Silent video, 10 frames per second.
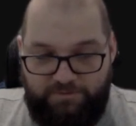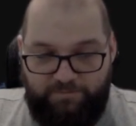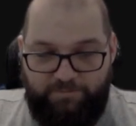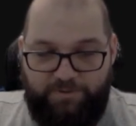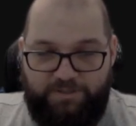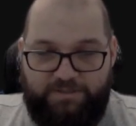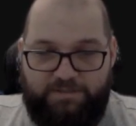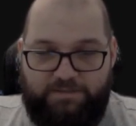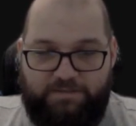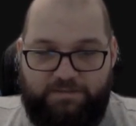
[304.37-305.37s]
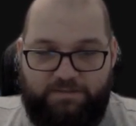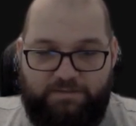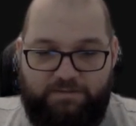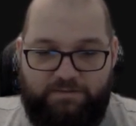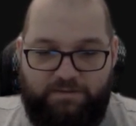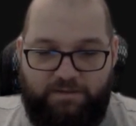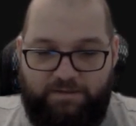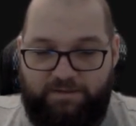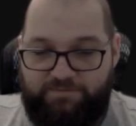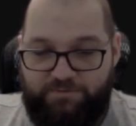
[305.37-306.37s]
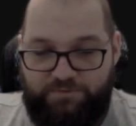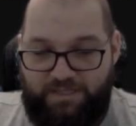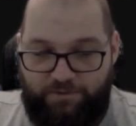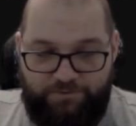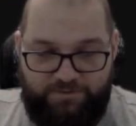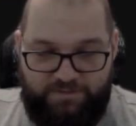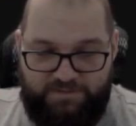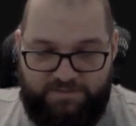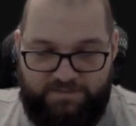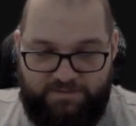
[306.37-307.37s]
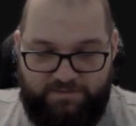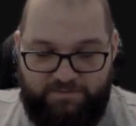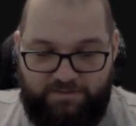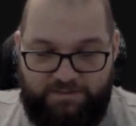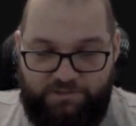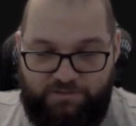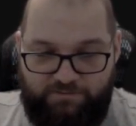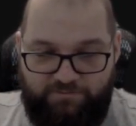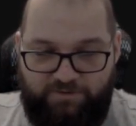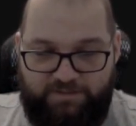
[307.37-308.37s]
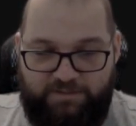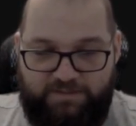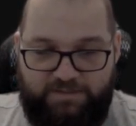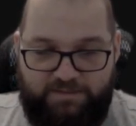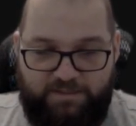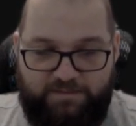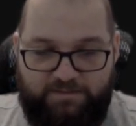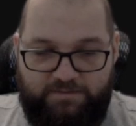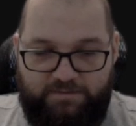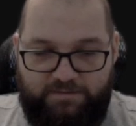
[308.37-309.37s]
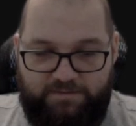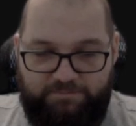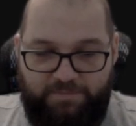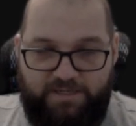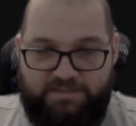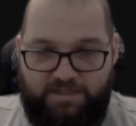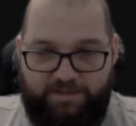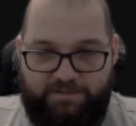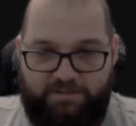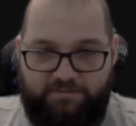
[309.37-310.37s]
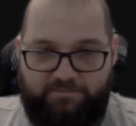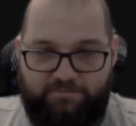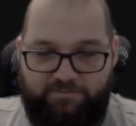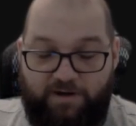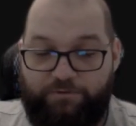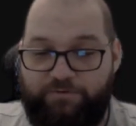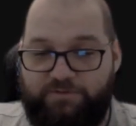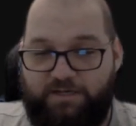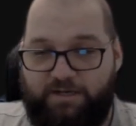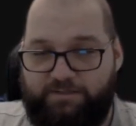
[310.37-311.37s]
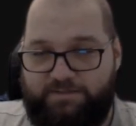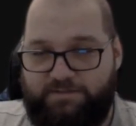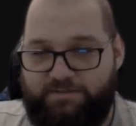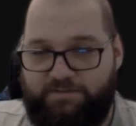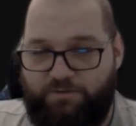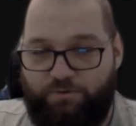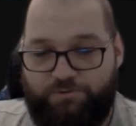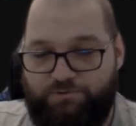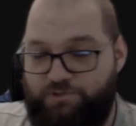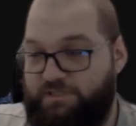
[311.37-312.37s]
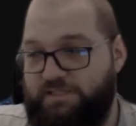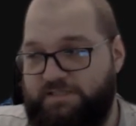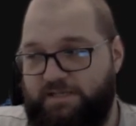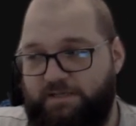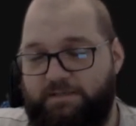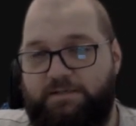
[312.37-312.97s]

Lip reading: but even without this additional effect, I think that the baseline value of the card is also just insane.